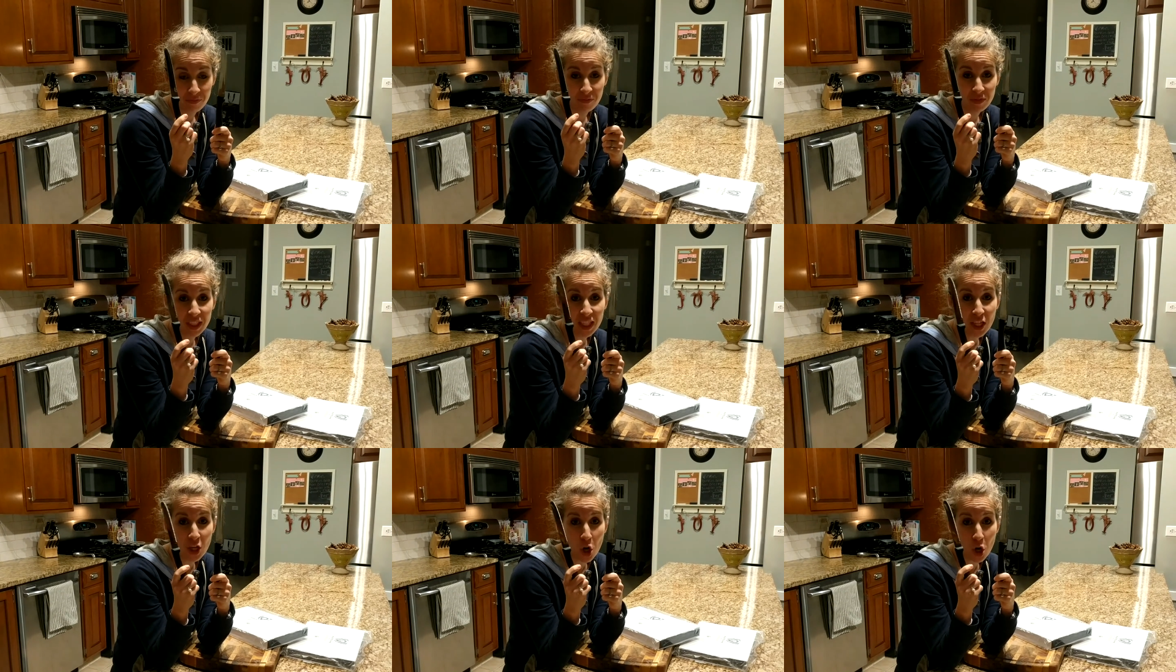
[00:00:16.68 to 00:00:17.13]

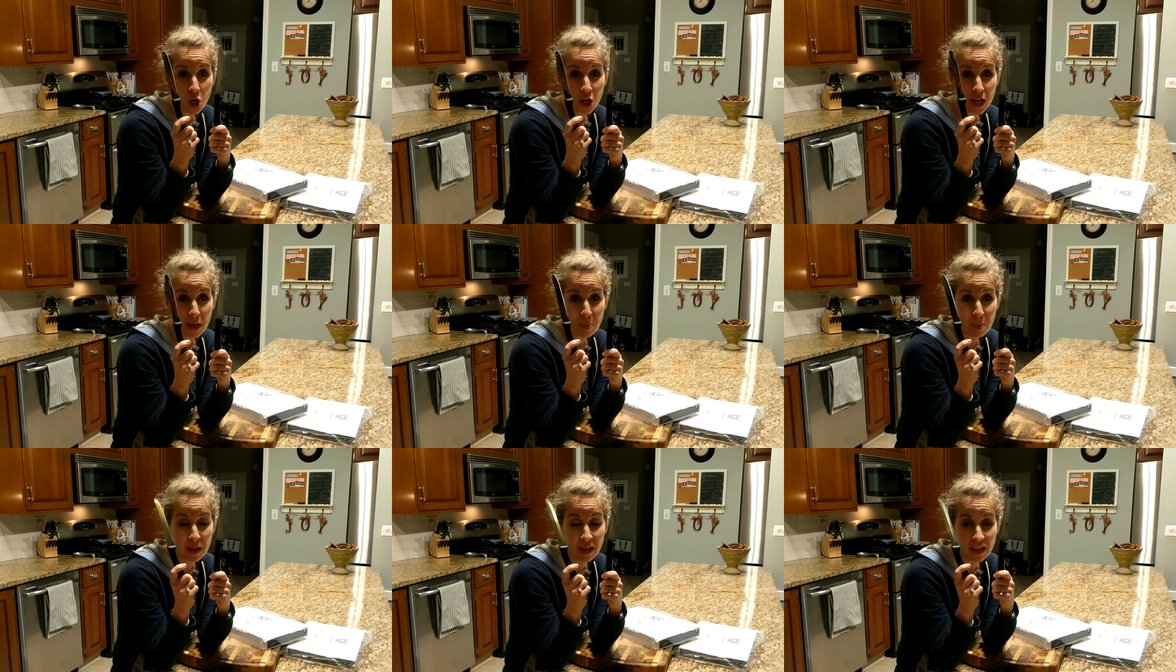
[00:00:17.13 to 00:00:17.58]

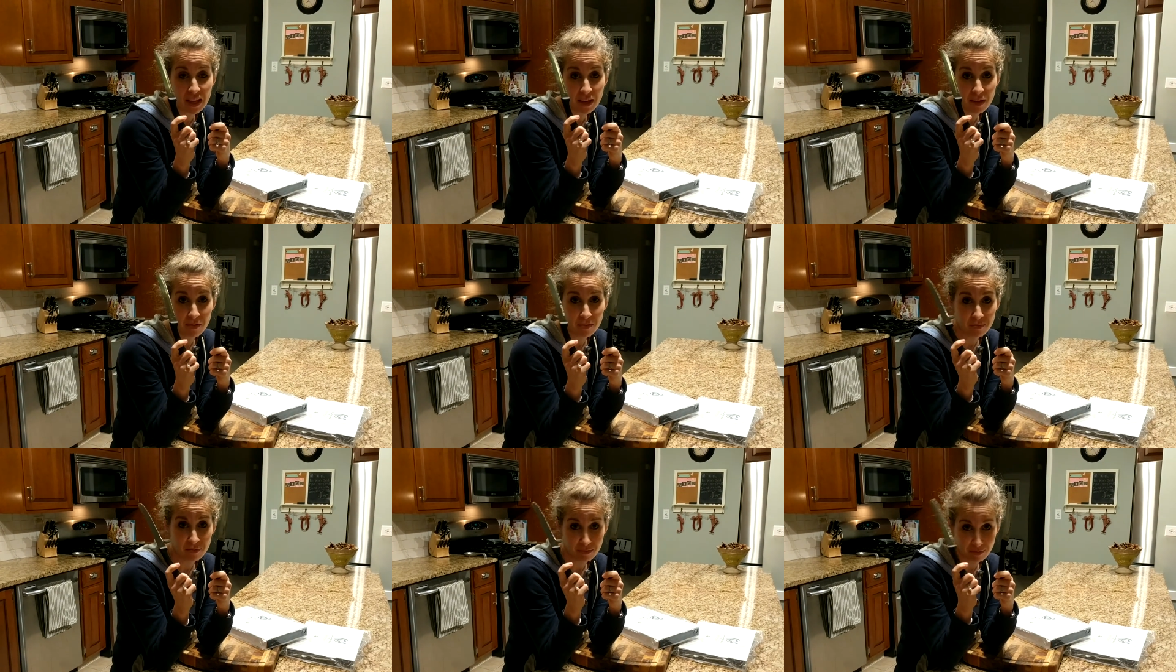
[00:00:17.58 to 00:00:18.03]
C-R-A-P,
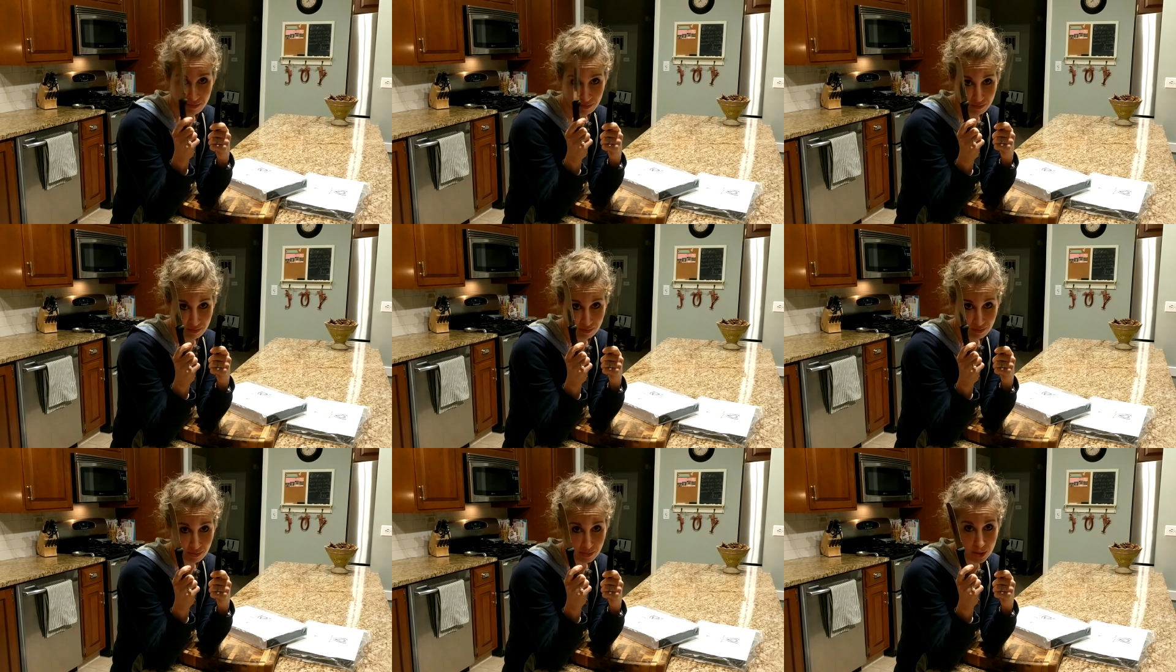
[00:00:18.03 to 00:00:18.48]

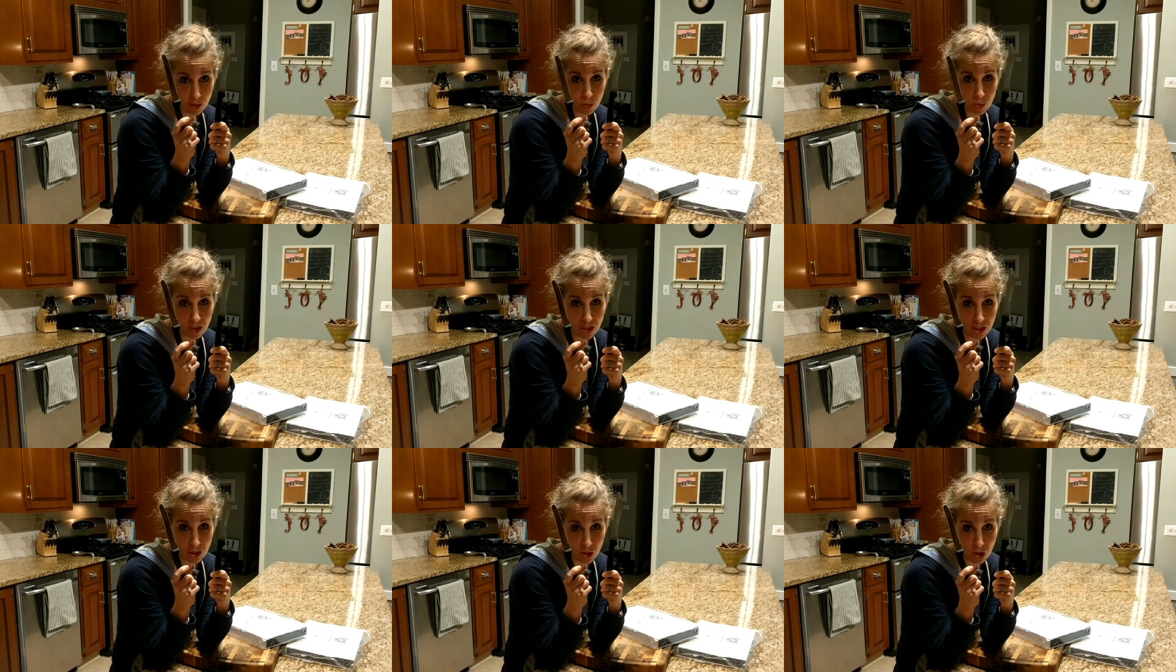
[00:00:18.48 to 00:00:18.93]
that's
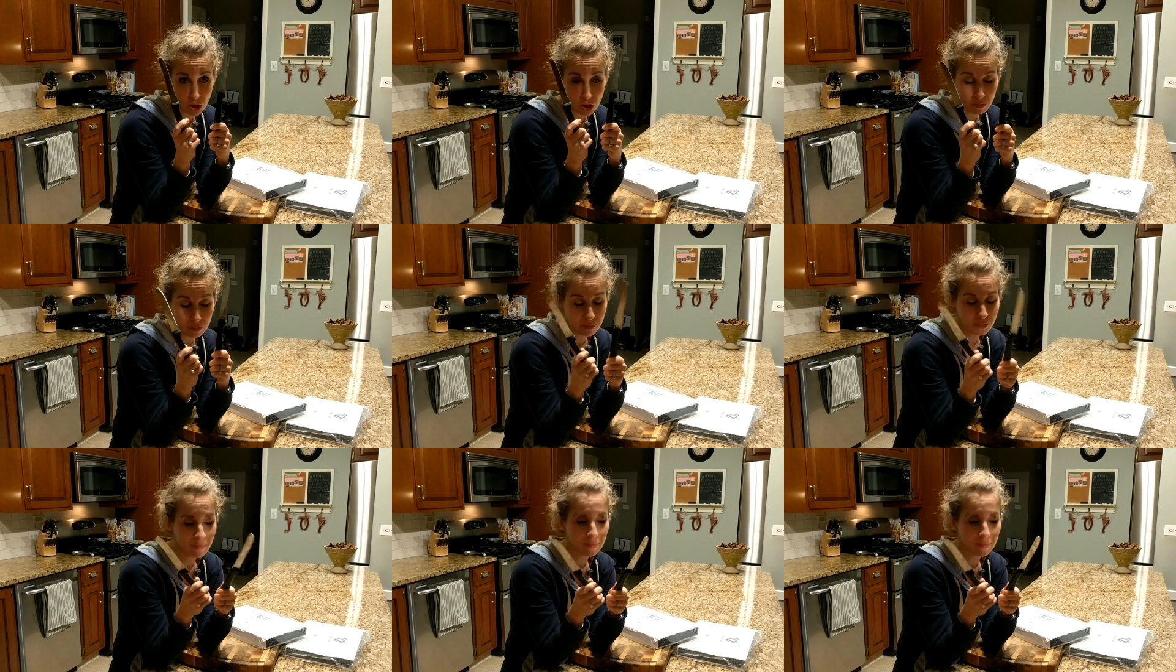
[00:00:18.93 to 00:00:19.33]
what these are.